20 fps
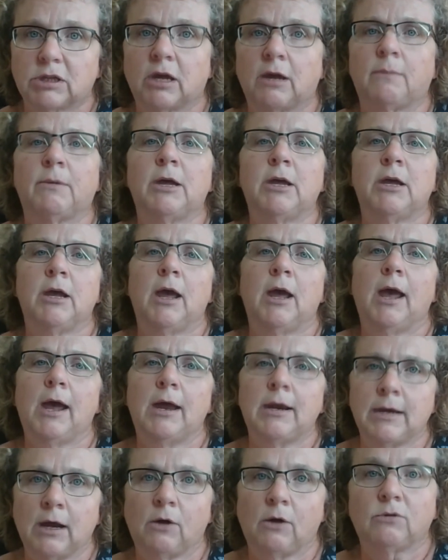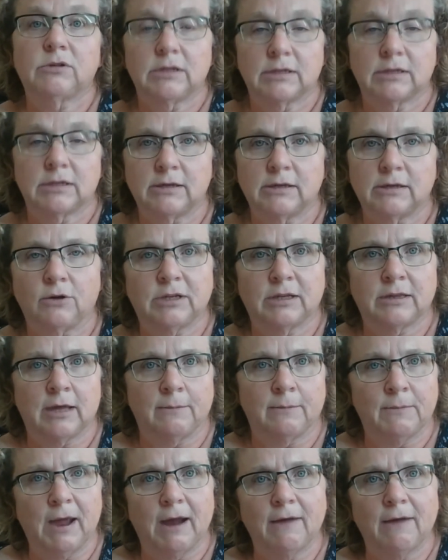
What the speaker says: them, and how to sell to them.